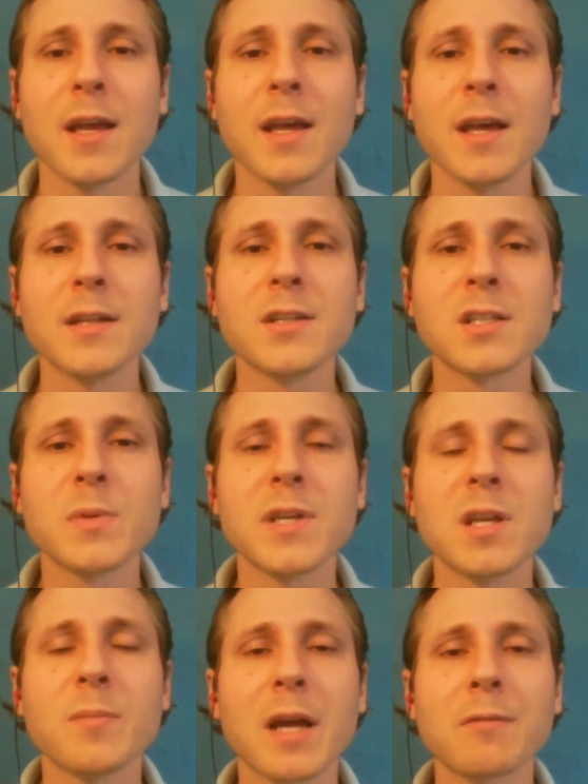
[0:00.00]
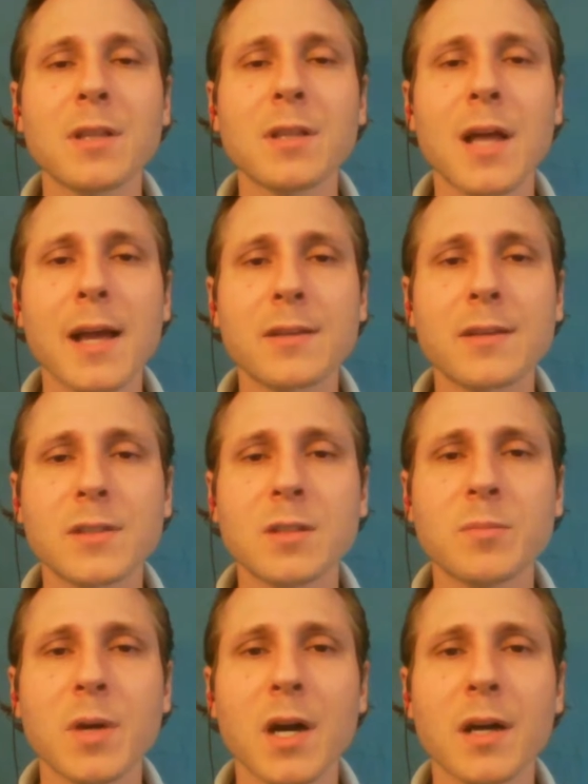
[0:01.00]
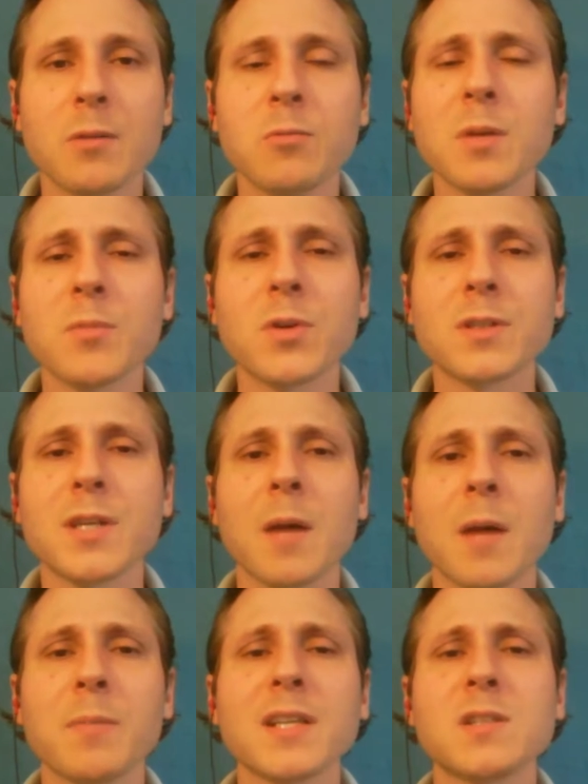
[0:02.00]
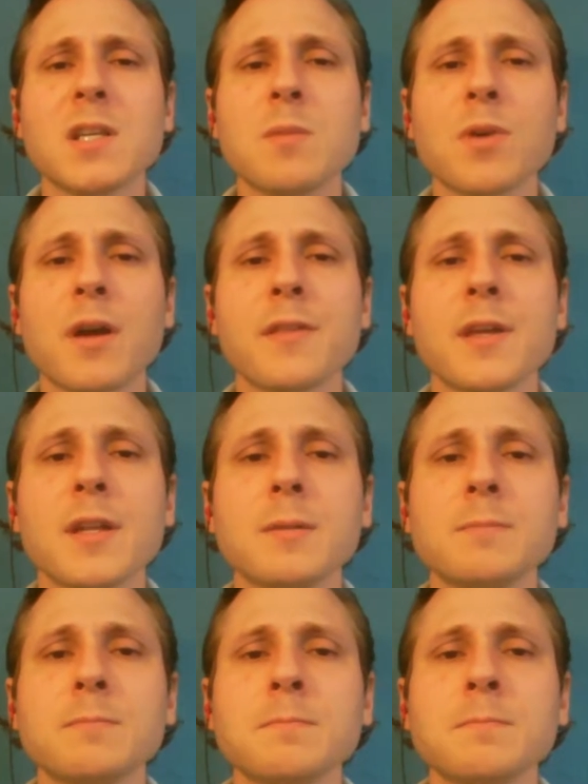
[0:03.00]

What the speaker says: And just begin by relaxing your body. One more time. Nice deep breath in.